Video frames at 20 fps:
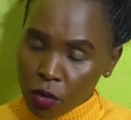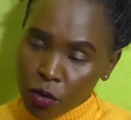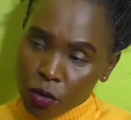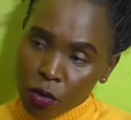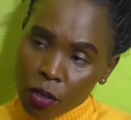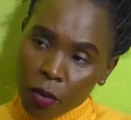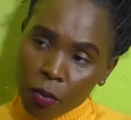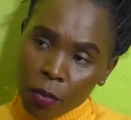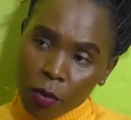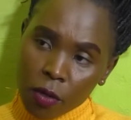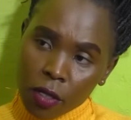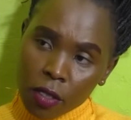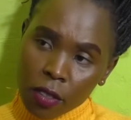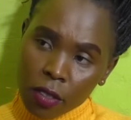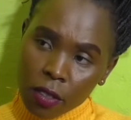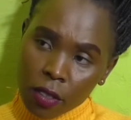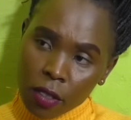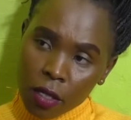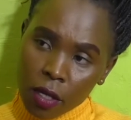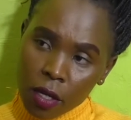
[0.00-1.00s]
to the
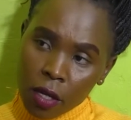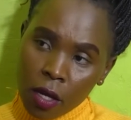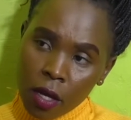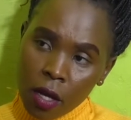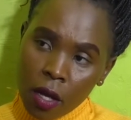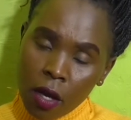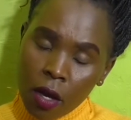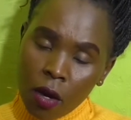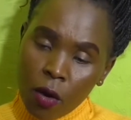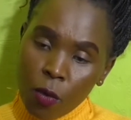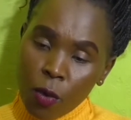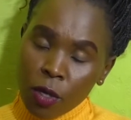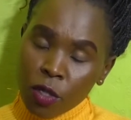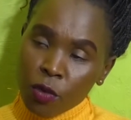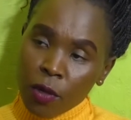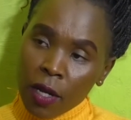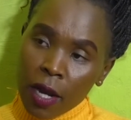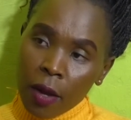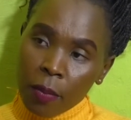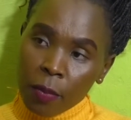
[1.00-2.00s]
police,
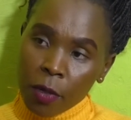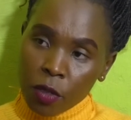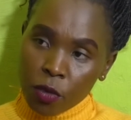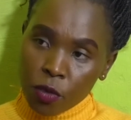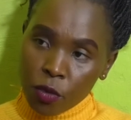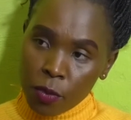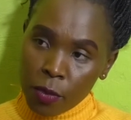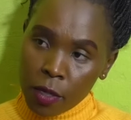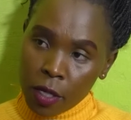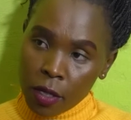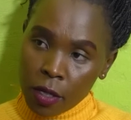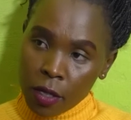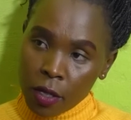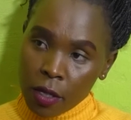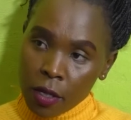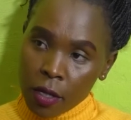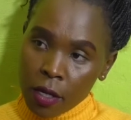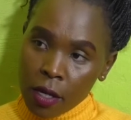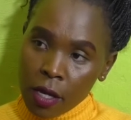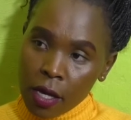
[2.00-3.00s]
what will happen to me?
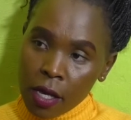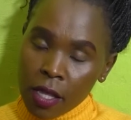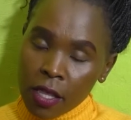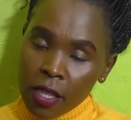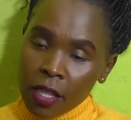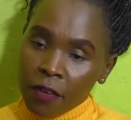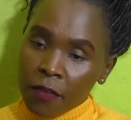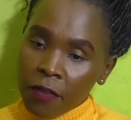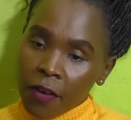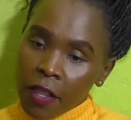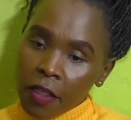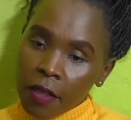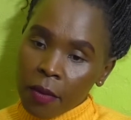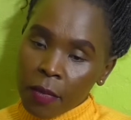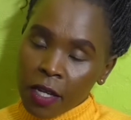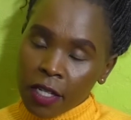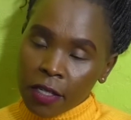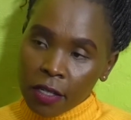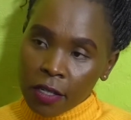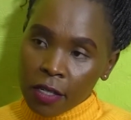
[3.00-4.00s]
The father
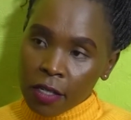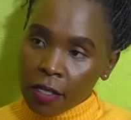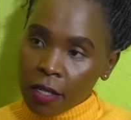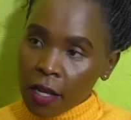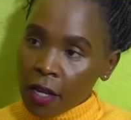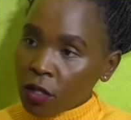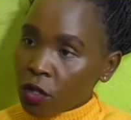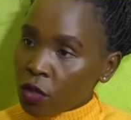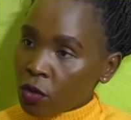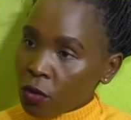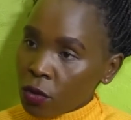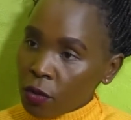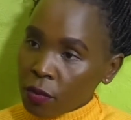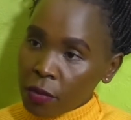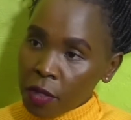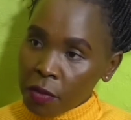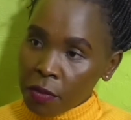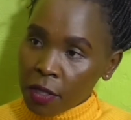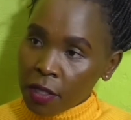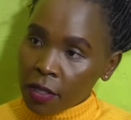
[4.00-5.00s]
might decide to
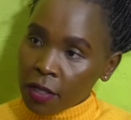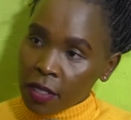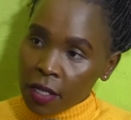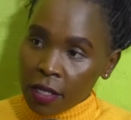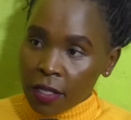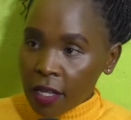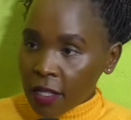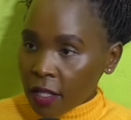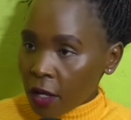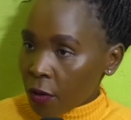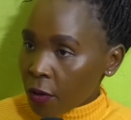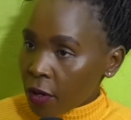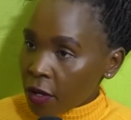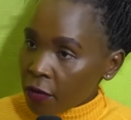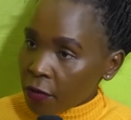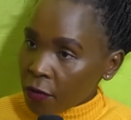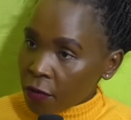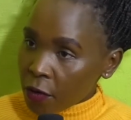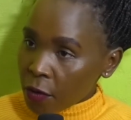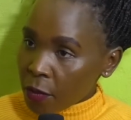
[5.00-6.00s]
maybe chase us
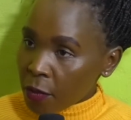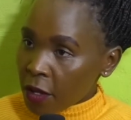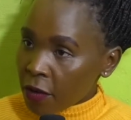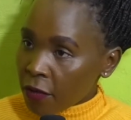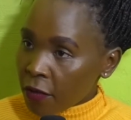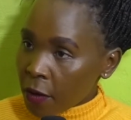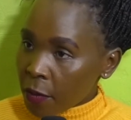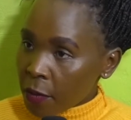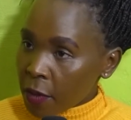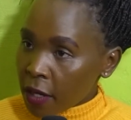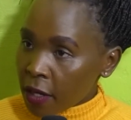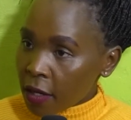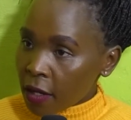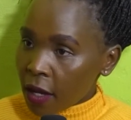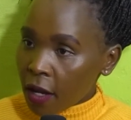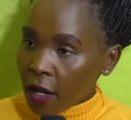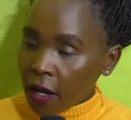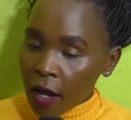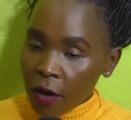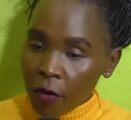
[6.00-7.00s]
away from the family,
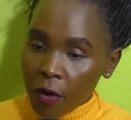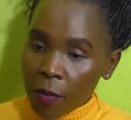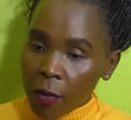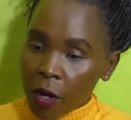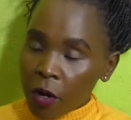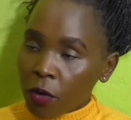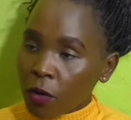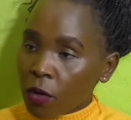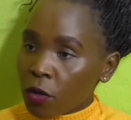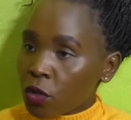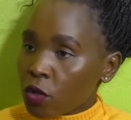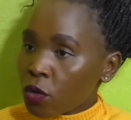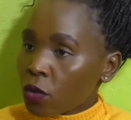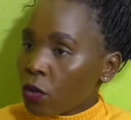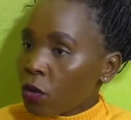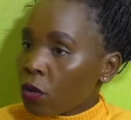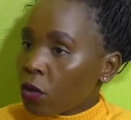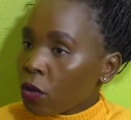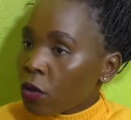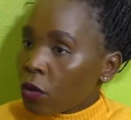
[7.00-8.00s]
and how am I going to
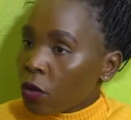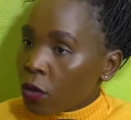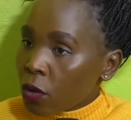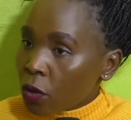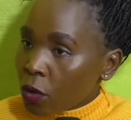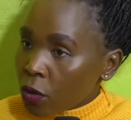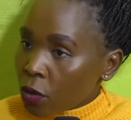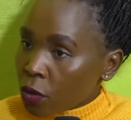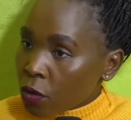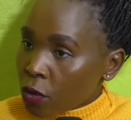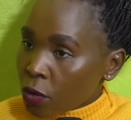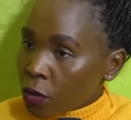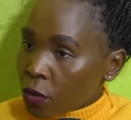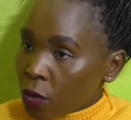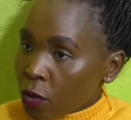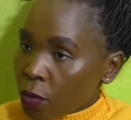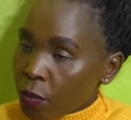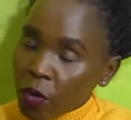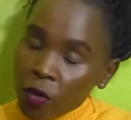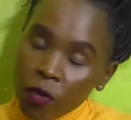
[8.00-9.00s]

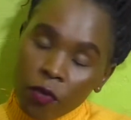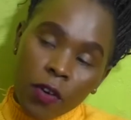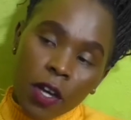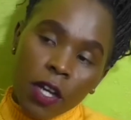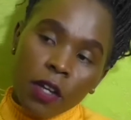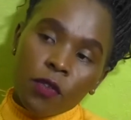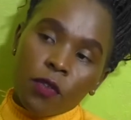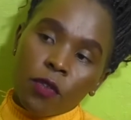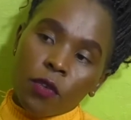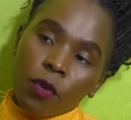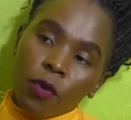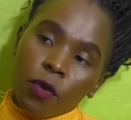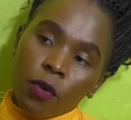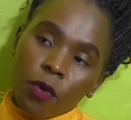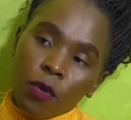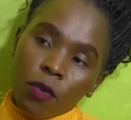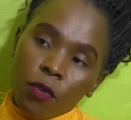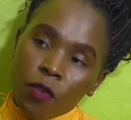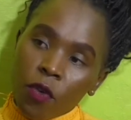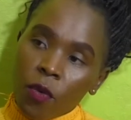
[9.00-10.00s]
provide
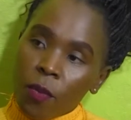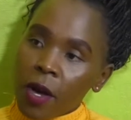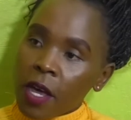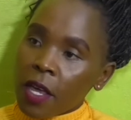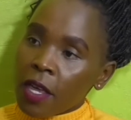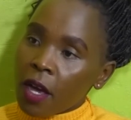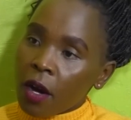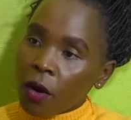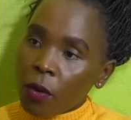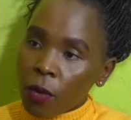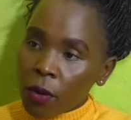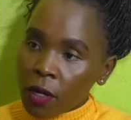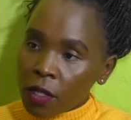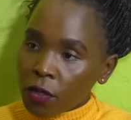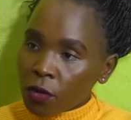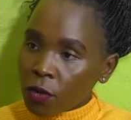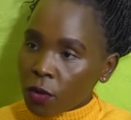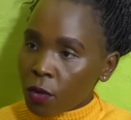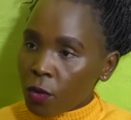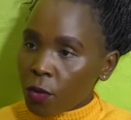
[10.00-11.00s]
for my young
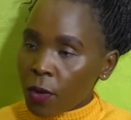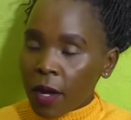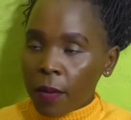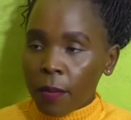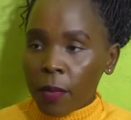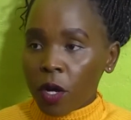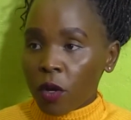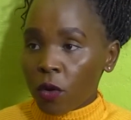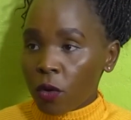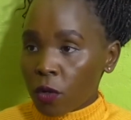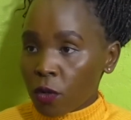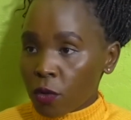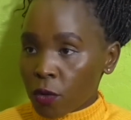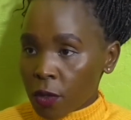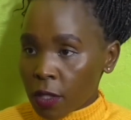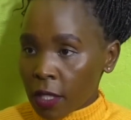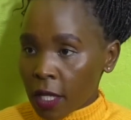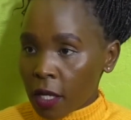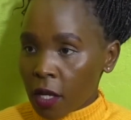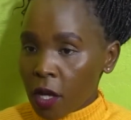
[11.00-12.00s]
ones, or where am I going to
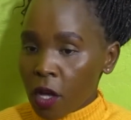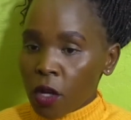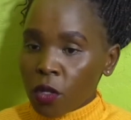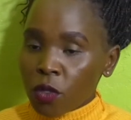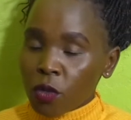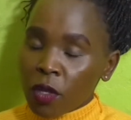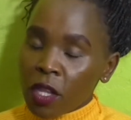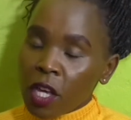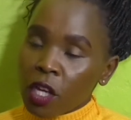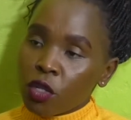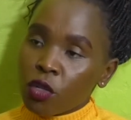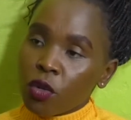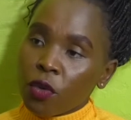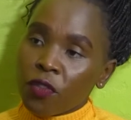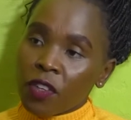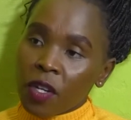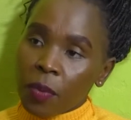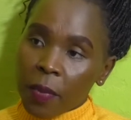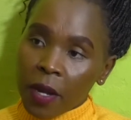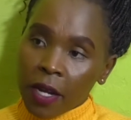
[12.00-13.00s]
stay? So the issue
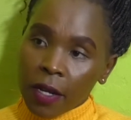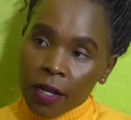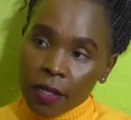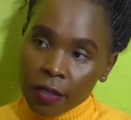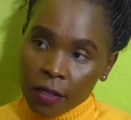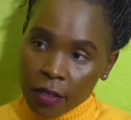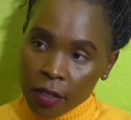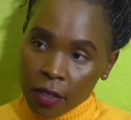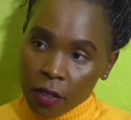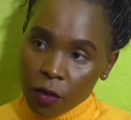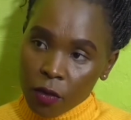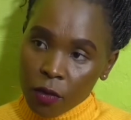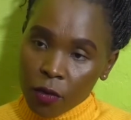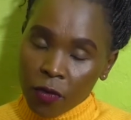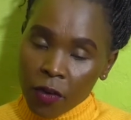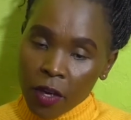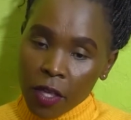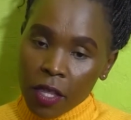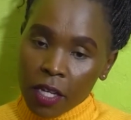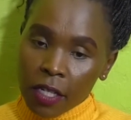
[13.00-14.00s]
of dependency, you
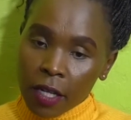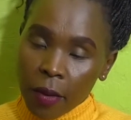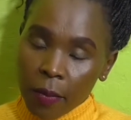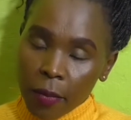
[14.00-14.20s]
find that a